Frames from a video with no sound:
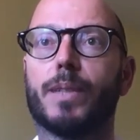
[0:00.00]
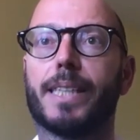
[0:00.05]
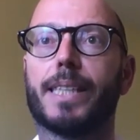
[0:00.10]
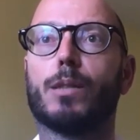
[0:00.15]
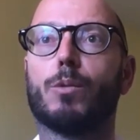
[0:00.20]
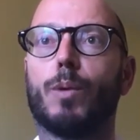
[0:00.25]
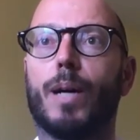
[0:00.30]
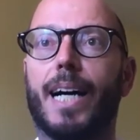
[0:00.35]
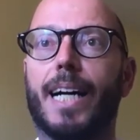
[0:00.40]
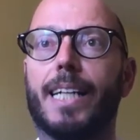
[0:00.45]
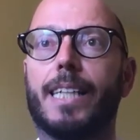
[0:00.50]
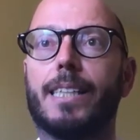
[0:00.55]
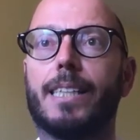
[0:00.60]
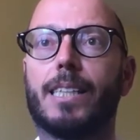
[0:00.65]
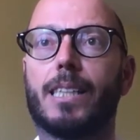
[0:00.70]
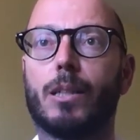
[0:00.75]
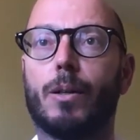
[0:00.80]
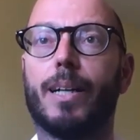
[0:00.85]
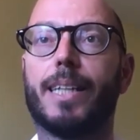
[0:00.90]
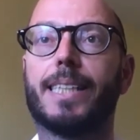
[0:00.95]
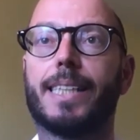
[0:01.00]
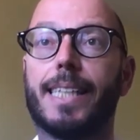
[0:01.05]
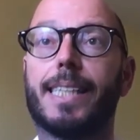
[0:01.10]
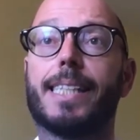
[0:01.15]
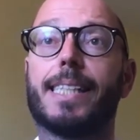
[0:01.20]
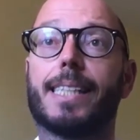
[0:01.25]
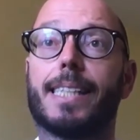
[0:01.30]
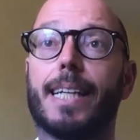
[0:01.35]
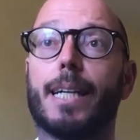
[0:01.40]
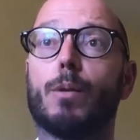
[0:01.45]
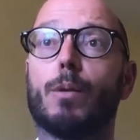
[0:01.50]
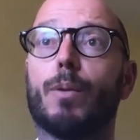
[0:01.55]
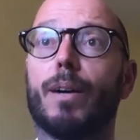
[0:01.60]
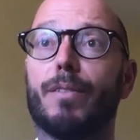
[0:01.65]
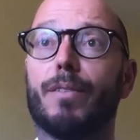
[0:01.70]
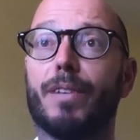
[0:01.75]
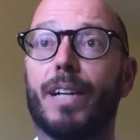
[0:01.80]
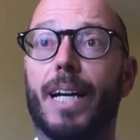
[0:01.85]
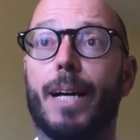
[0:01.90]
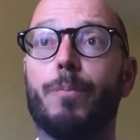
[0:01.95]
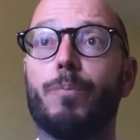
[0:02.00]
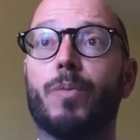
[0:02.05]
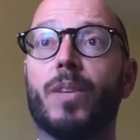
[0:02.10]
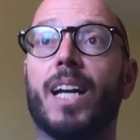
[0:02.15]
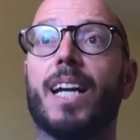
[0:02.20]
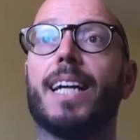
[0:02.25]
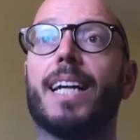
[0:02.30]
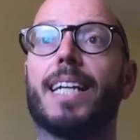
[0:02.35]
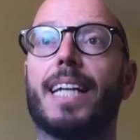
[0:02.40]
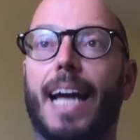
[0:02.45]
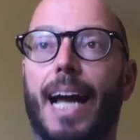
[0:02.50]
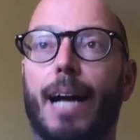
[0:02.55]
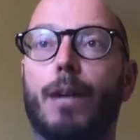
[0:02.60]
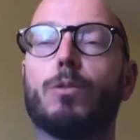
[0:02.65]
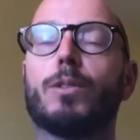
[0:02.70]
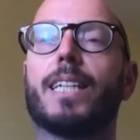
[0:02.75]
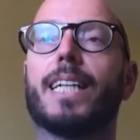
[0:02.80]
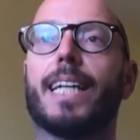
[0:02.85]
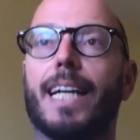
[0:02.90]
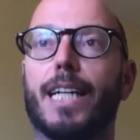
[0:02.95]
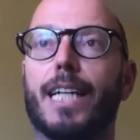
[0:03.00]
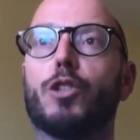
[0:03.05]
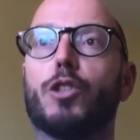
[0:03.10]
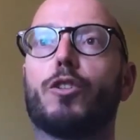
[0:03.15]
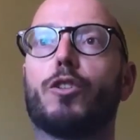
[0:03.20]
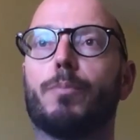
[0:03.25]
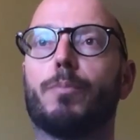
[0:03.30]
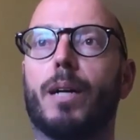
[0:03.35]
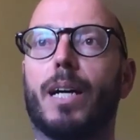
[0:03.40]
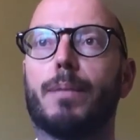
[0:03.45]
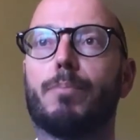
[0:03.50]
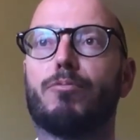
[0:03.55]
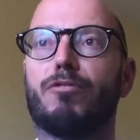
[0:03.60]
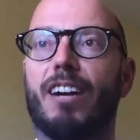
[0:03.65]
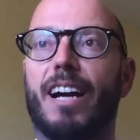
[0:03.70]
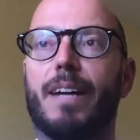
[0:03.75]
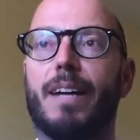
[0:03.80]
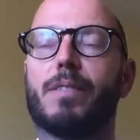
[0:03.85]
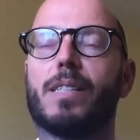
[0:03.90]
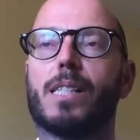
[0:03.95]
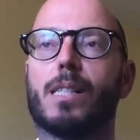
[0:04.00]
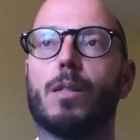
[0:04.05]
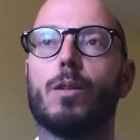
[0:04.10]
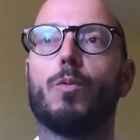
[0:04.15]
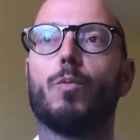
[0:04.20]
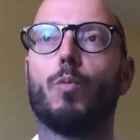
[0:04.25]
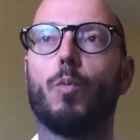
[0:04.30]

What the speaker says: was the way. So I did stick with it, counting each of my breaths.